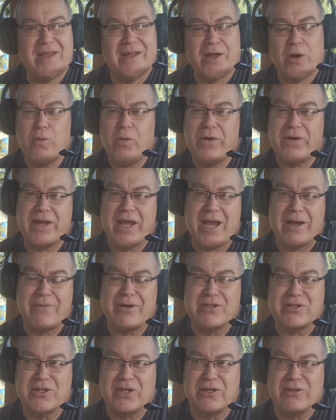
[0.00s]
And I wonder how
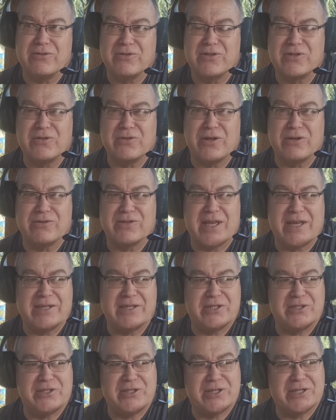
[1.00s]
much goes to those
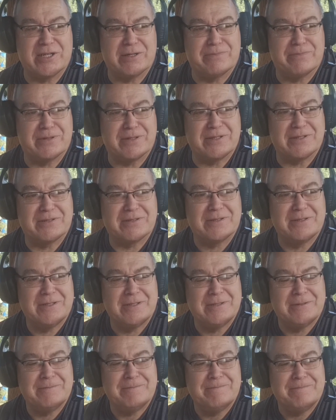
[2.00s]
energy companies.
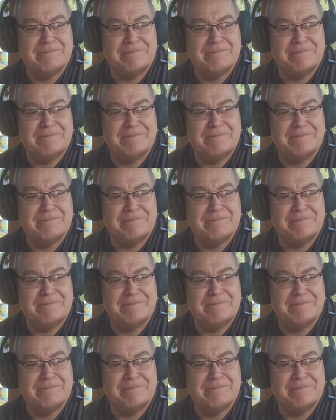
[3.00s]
